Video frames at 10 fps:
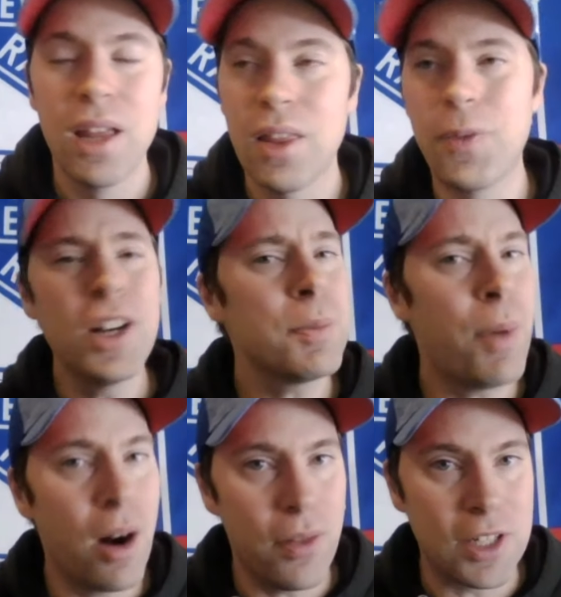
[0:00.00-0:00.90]
The first
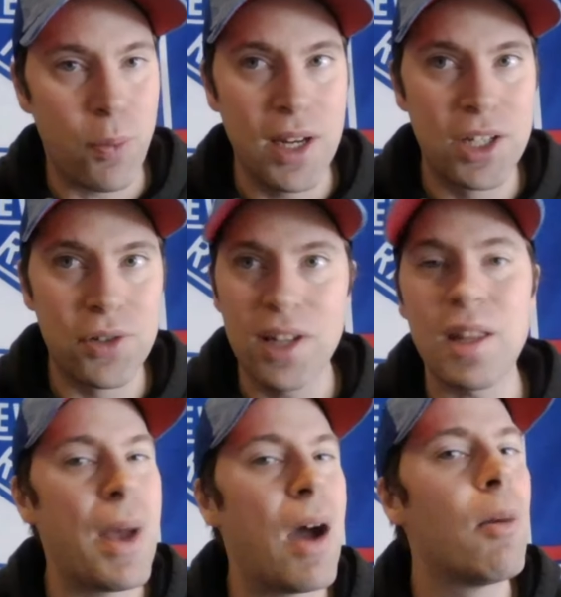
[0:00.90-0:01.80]
part of this winning streak,
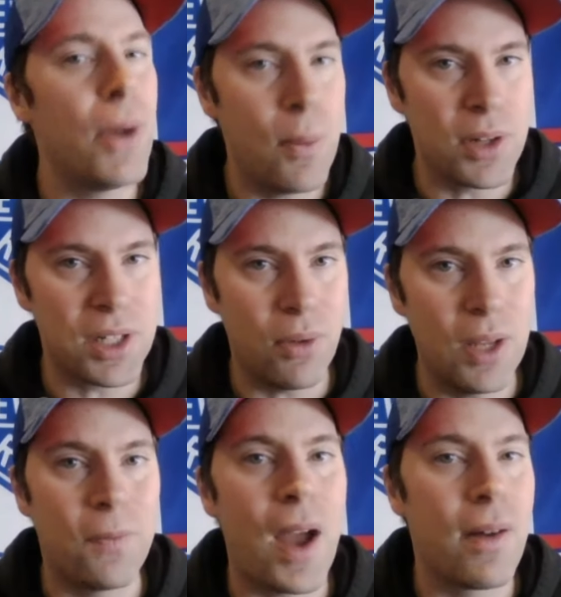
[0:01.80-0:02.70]
the power play wasn't
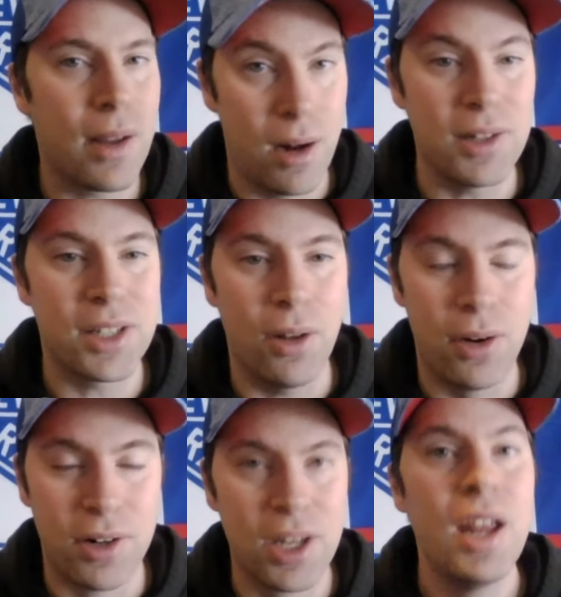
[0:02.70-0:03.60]
really firing on all
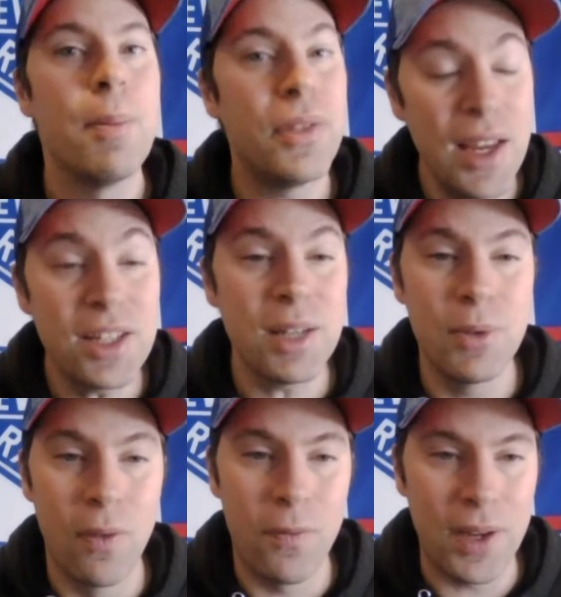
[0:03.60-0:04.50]
cylinders, but they seem
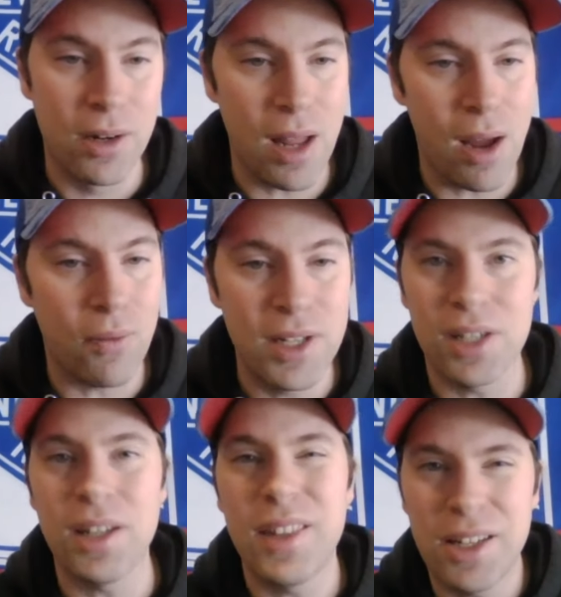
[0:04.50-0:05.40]
to have figured it out
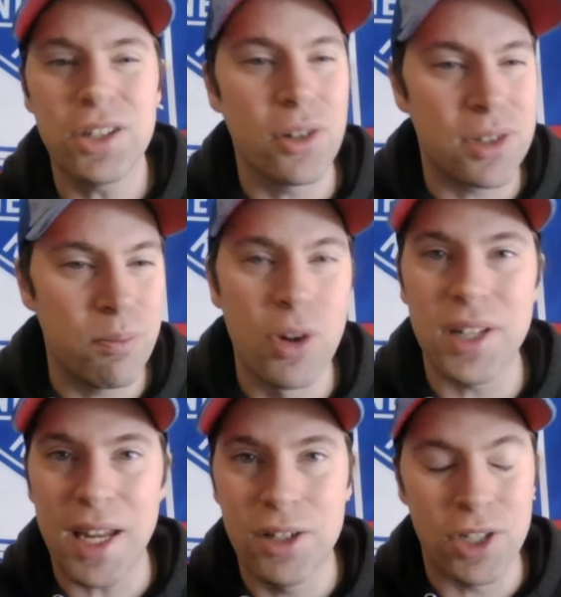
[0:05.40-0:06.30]
recently. They just look more
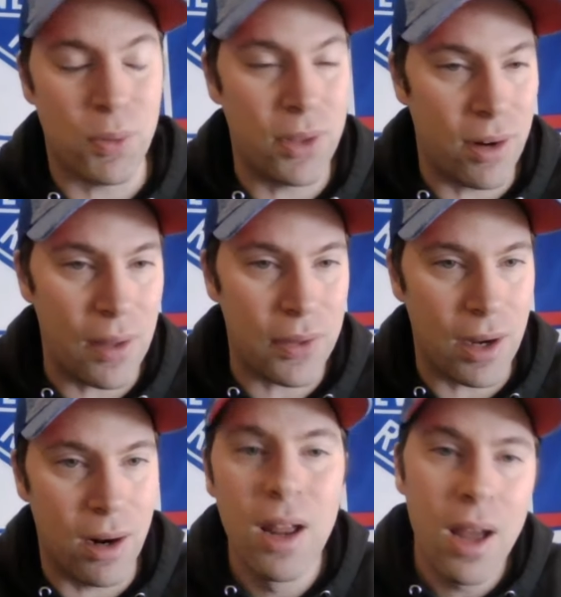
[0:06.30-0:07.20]
dangerous when they're out
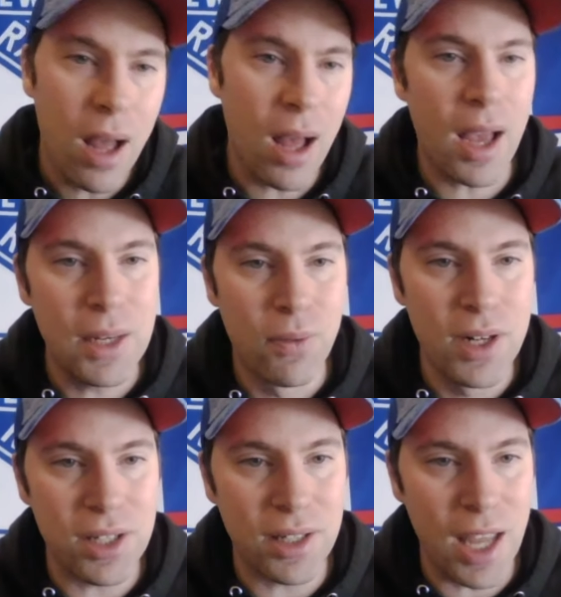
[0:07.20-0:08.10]
there in
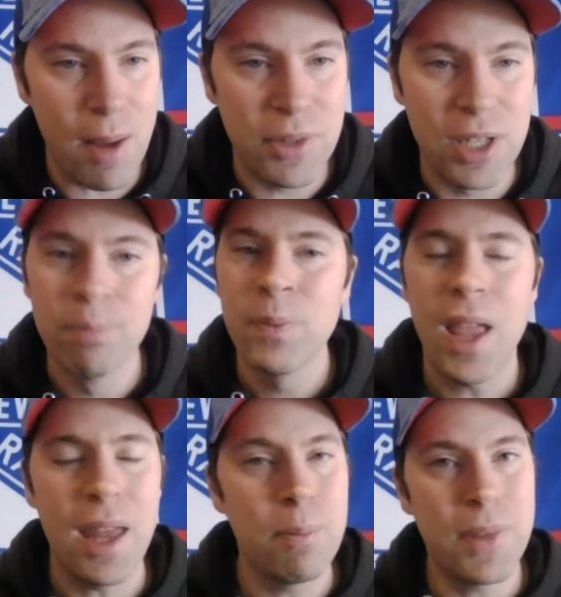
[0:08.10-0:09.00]
recent games.
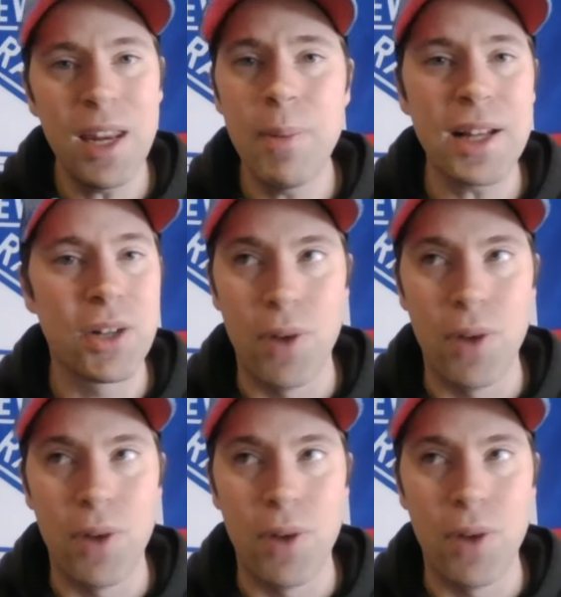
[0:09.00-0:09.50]
And getting back to